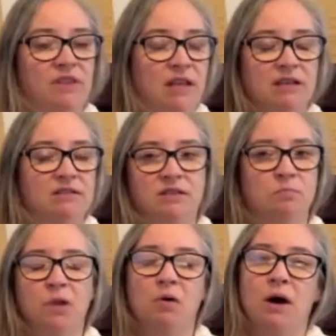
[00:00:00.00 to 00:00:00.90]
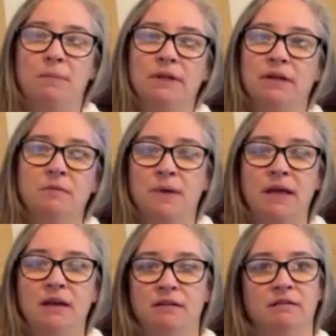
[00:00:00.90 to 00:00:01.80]
things blow up a little
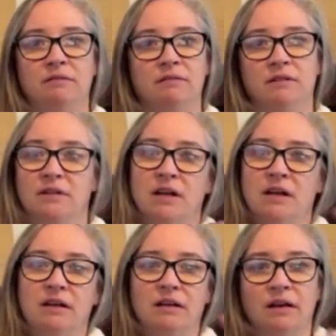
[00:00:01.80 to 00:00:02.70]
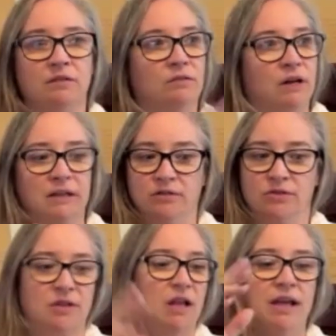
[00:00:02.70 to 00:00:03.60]
bit and I
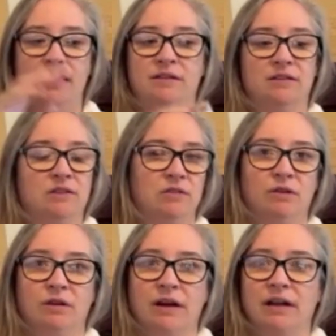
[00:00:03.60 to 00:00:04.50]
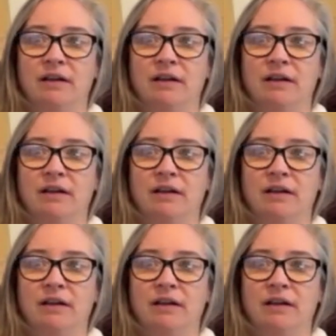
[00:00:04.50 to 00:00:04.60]
lose clients, or